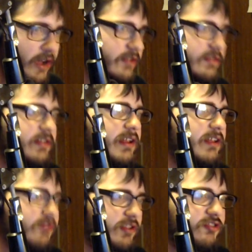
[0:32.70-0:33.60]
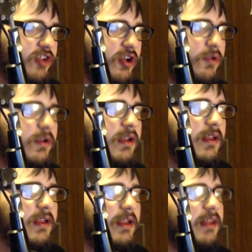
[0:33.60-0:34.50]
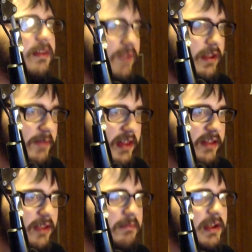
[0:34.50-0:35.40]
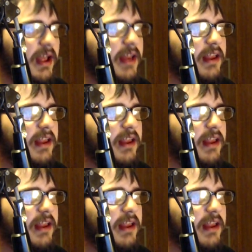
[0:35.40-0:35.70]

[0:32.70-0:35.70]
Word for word: and I enjoyed the show and the fandom at that time, but I didn't